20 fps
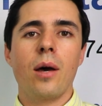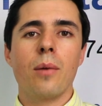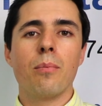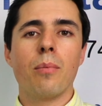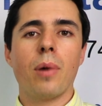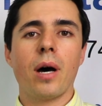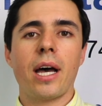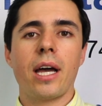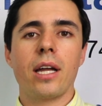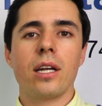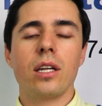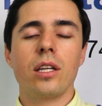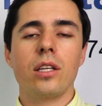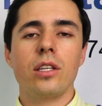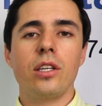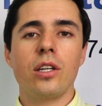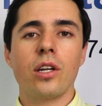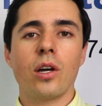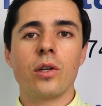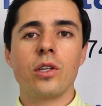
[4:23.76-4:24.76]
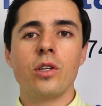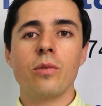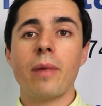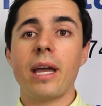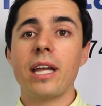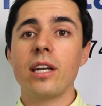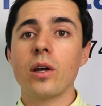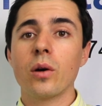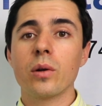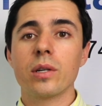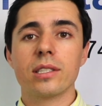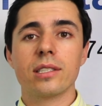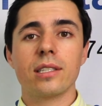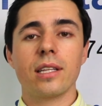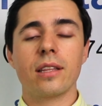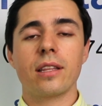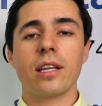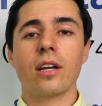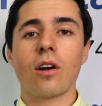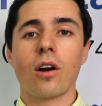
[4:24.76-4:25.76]
but, you may notice
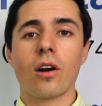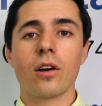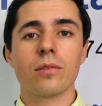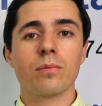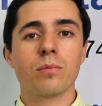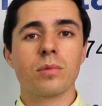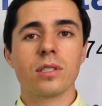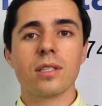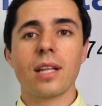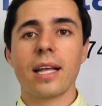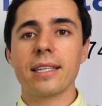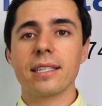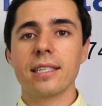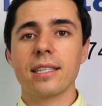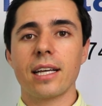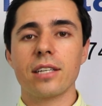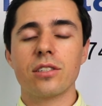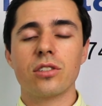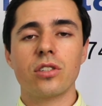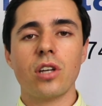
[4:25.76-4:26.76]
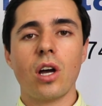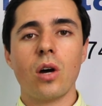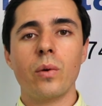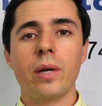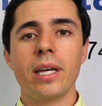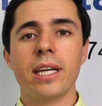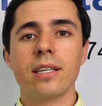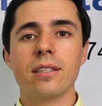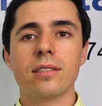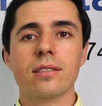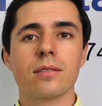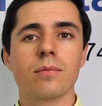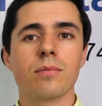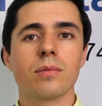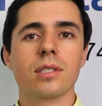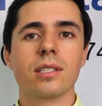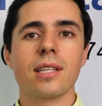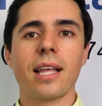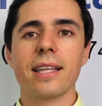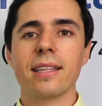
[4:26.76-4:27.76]
that there are slightly less showings,
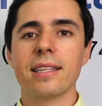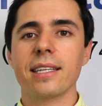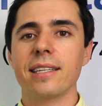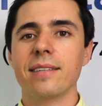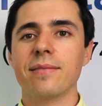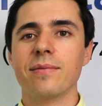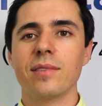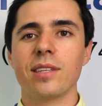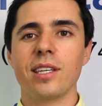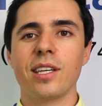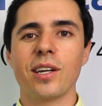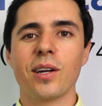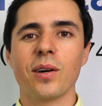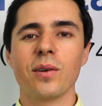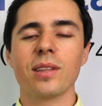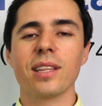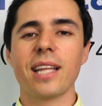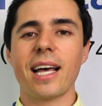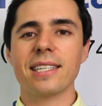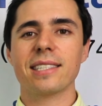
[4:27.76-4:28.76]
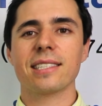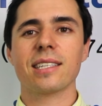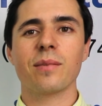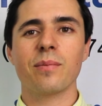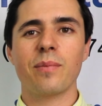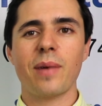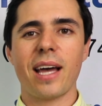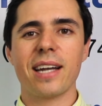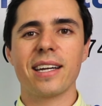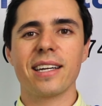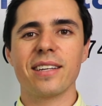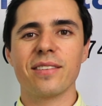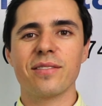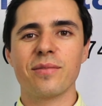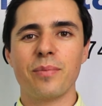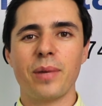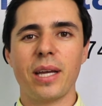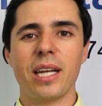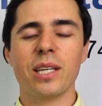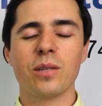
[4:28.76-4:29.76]
slightly, less
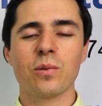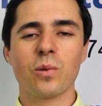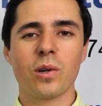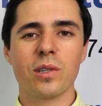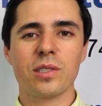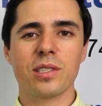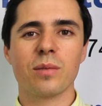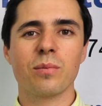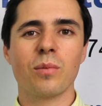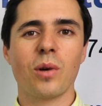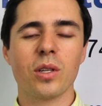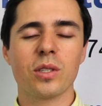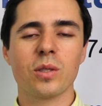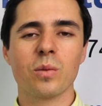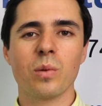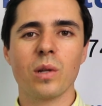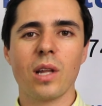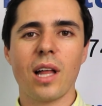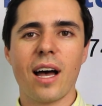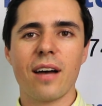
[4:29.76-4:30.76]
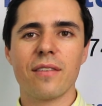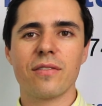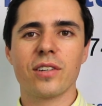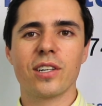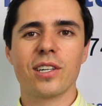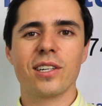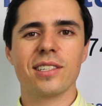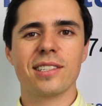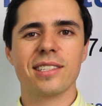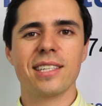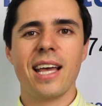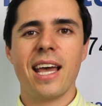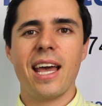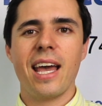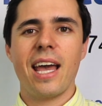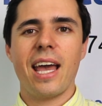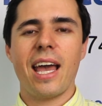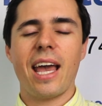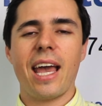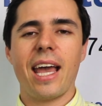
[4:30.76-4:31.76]
competitive bidding wars and multiple offers,
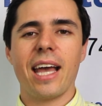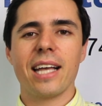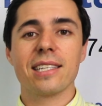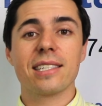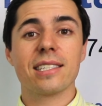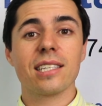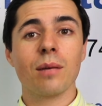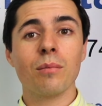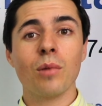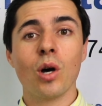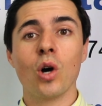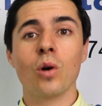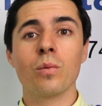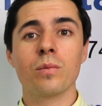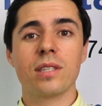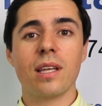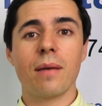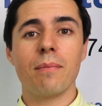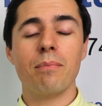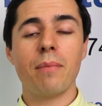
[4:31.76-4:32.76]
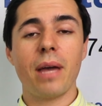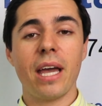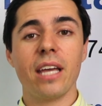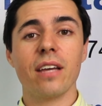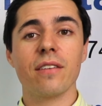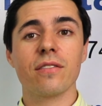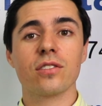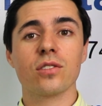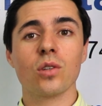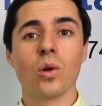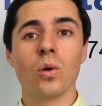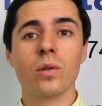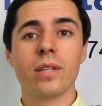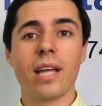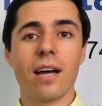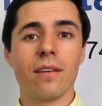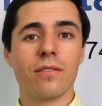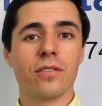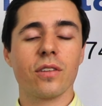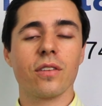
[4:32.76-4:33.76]
and some homes that may have sold
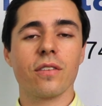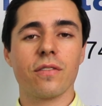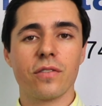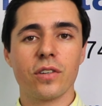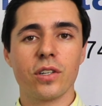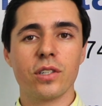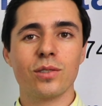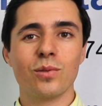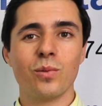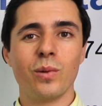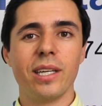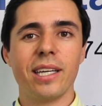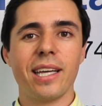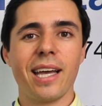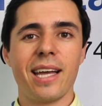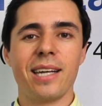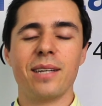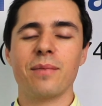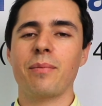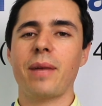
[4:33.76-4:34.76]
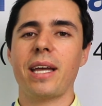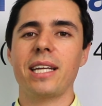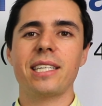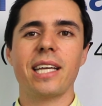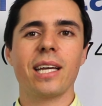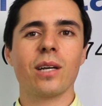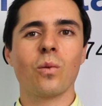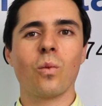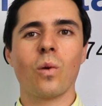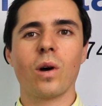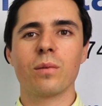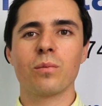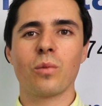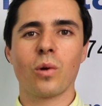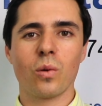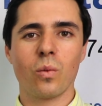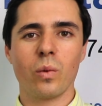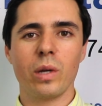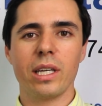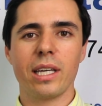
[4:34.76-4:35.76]
after the first weekend may take one
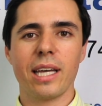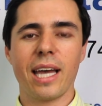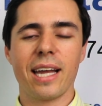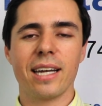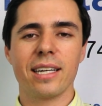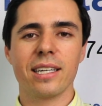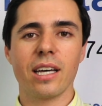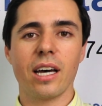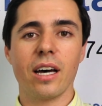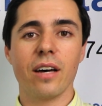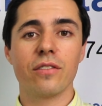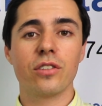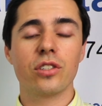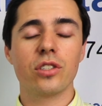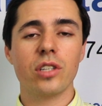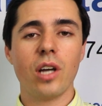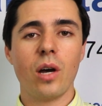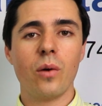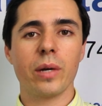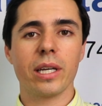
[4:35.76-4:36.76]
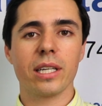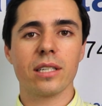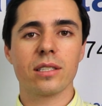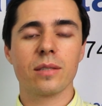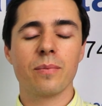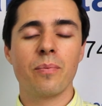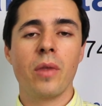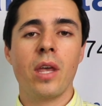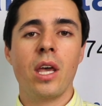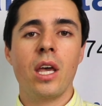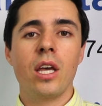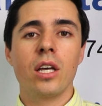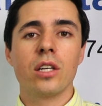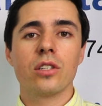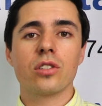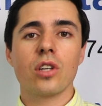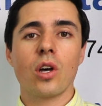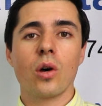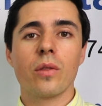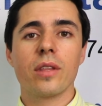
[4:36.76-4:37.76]
more weekend of showings.
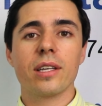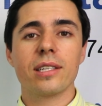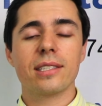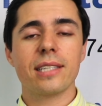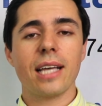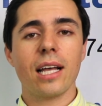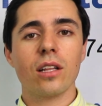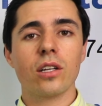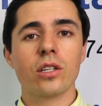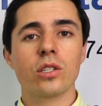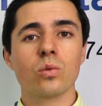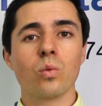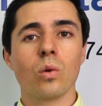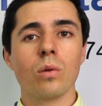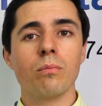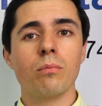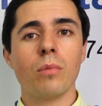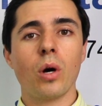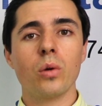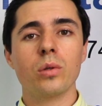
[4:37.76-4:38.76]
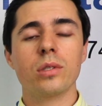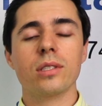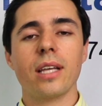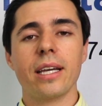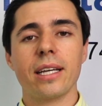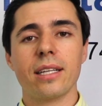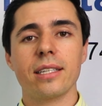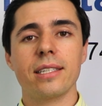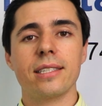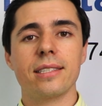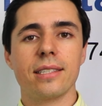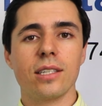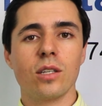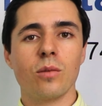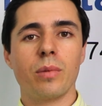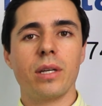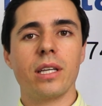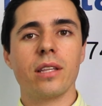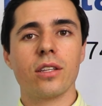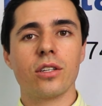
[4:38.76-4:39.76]
So the sellers will most likely
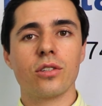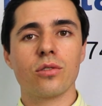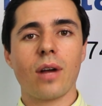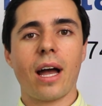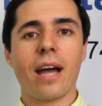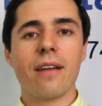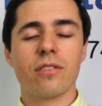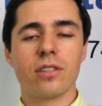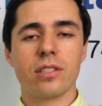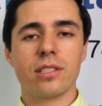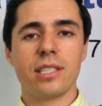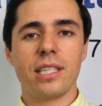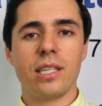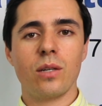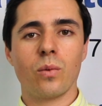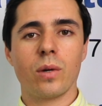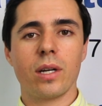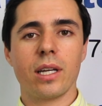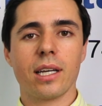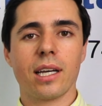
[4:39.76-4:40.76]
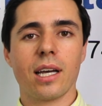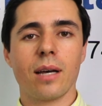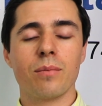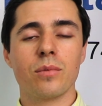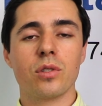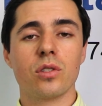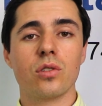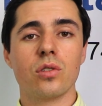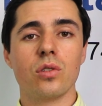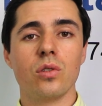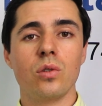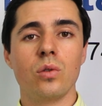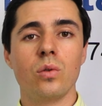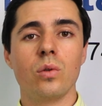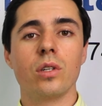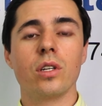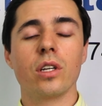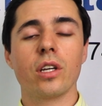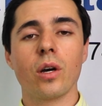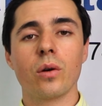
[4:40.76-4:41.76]
still be in the driver's seat when it comes
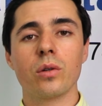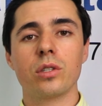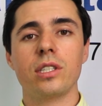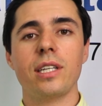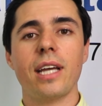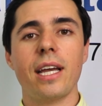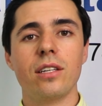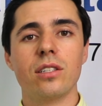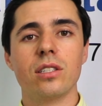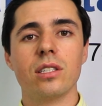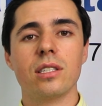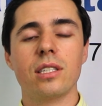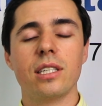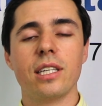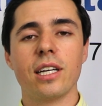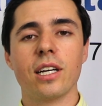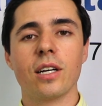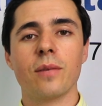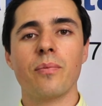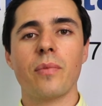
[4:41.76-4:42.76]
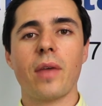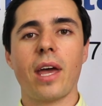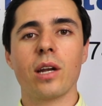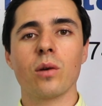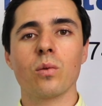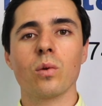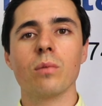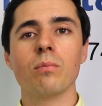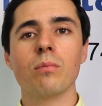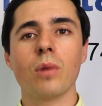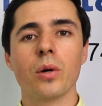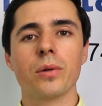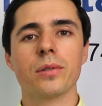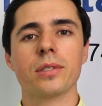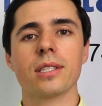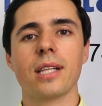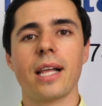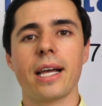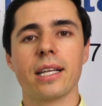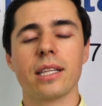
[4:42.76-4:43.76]
to negotiations here, and it will
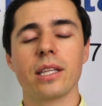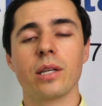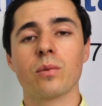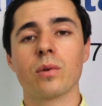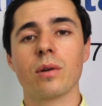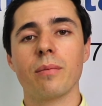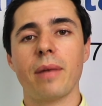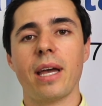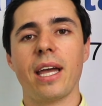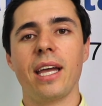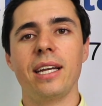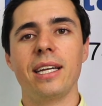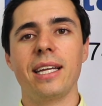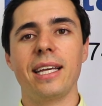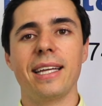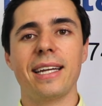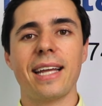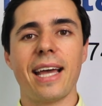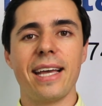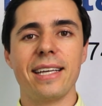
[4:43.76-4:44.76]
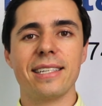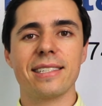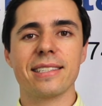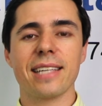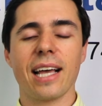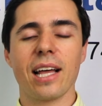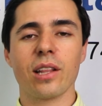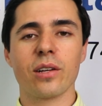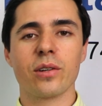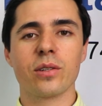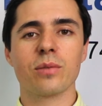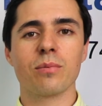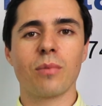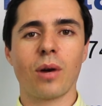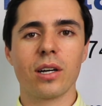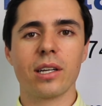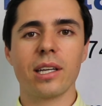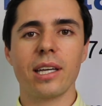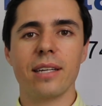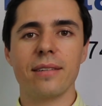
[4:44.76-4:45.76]
most likely remain in a seller's
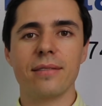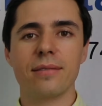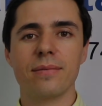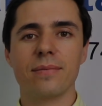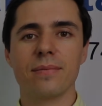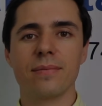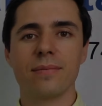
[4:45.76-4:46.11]
market.